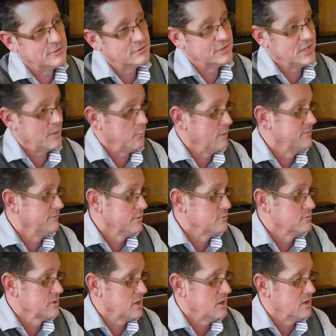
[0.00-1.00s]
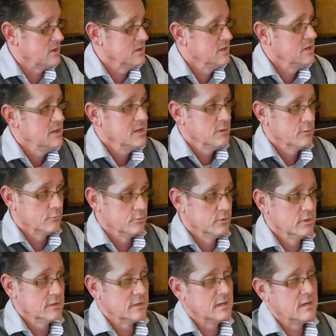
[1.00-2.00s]
So that one phone call
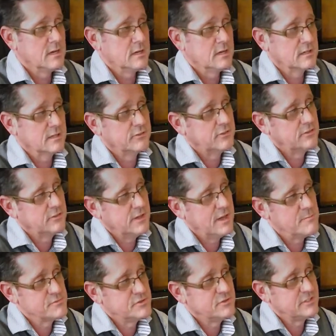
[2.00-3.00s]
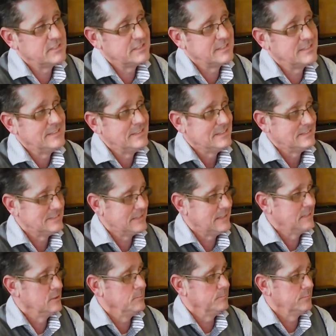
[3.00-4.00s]
really gives us the opportunity to
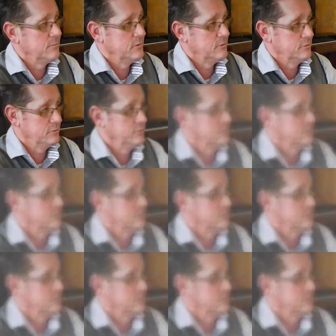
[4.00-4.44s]
help 2